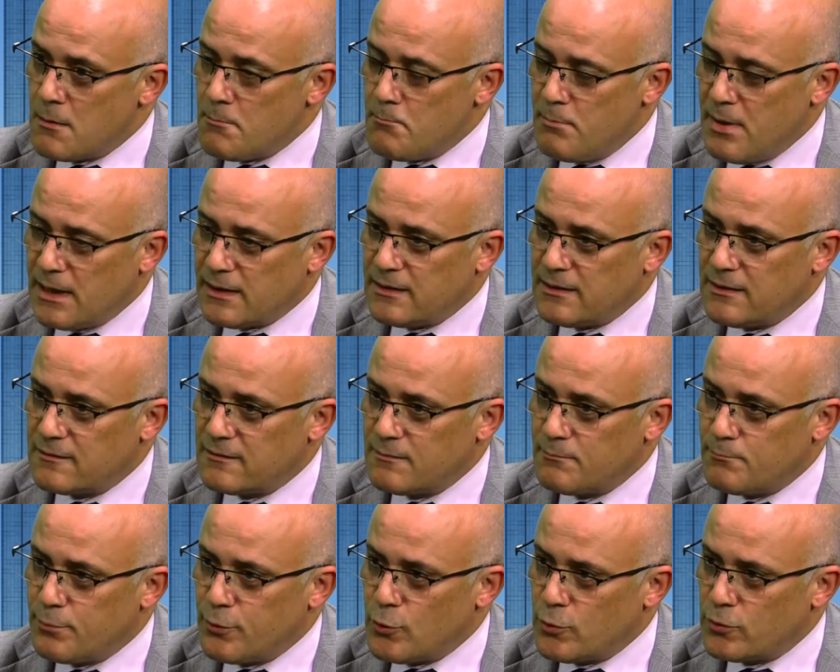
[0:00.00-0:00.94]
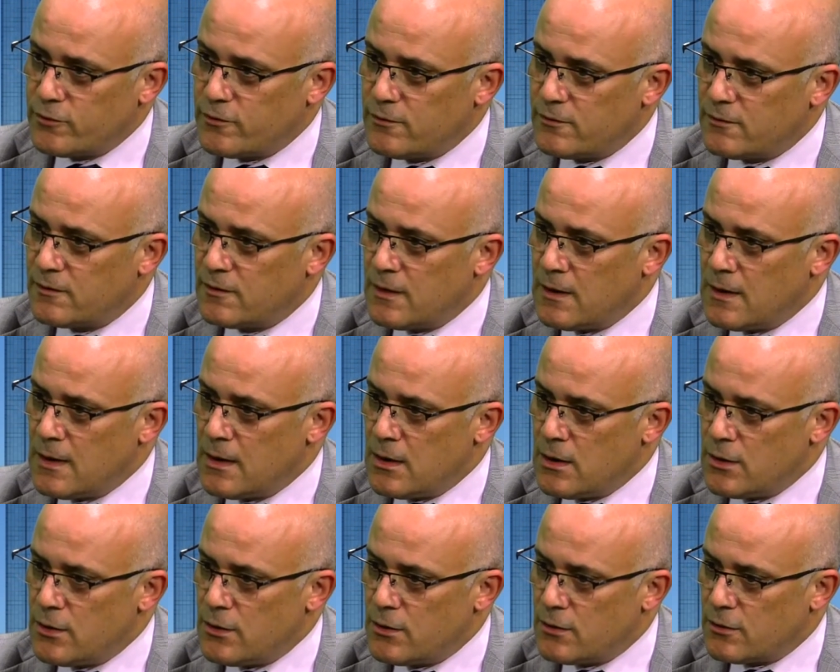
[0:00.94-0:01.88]
But it's important
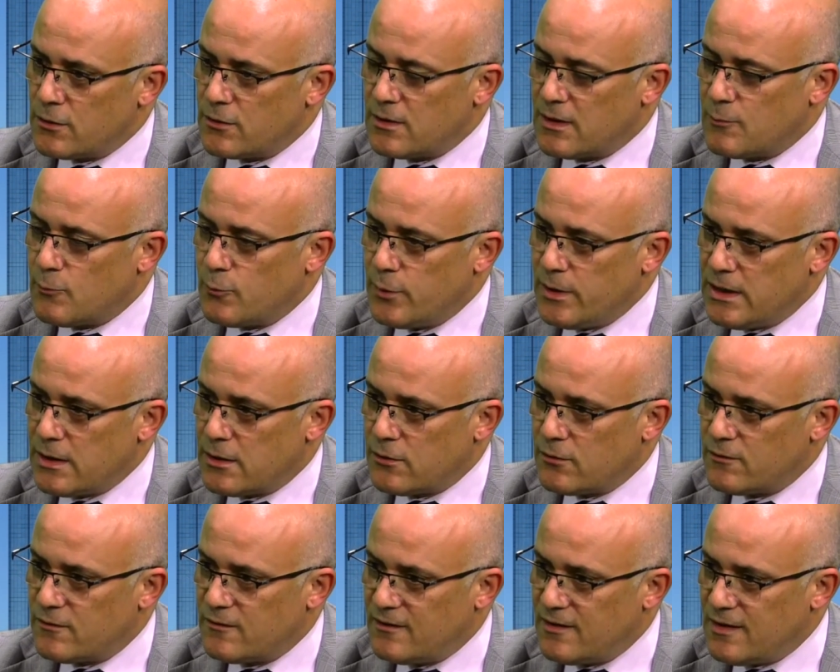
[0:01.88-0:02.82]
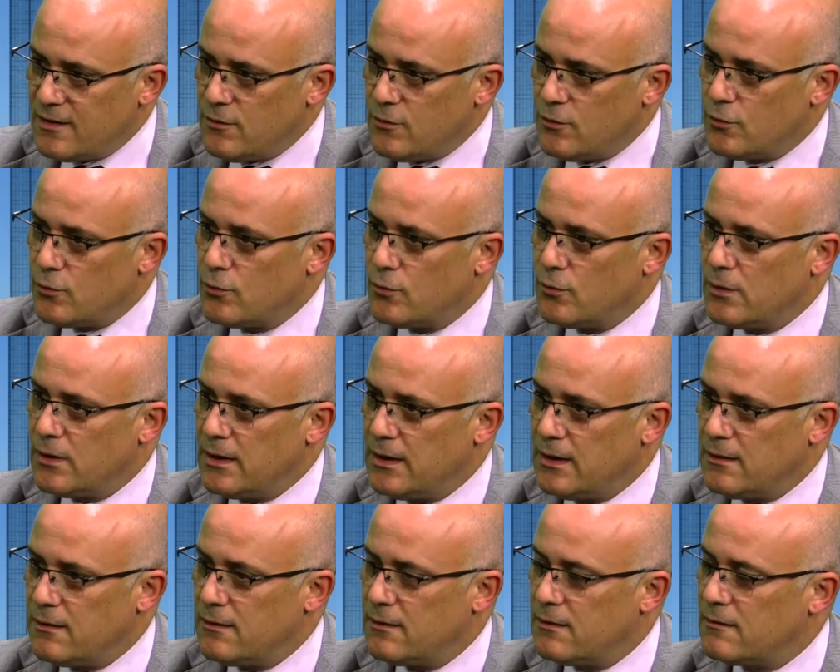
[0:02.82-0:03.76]
you know, that we continue
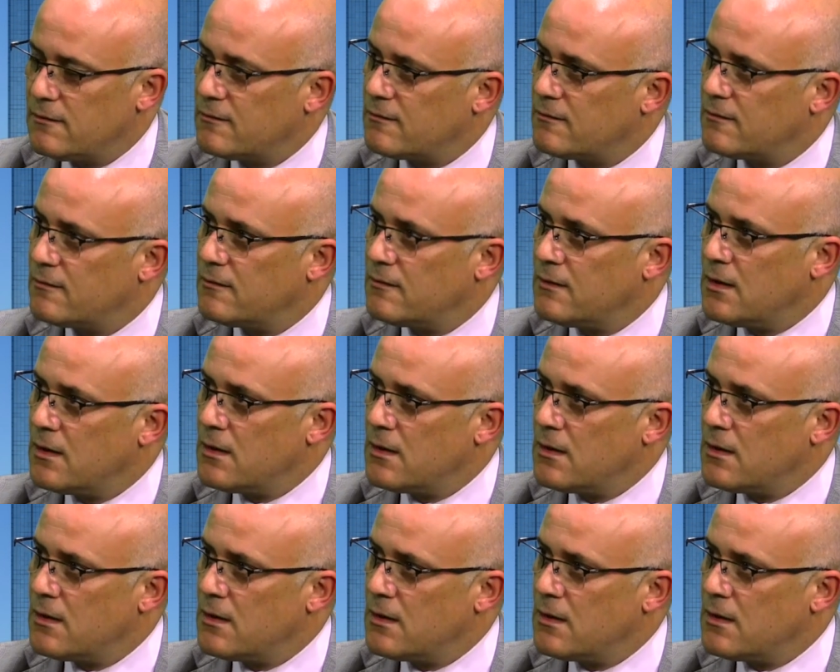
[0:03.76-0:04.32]
in this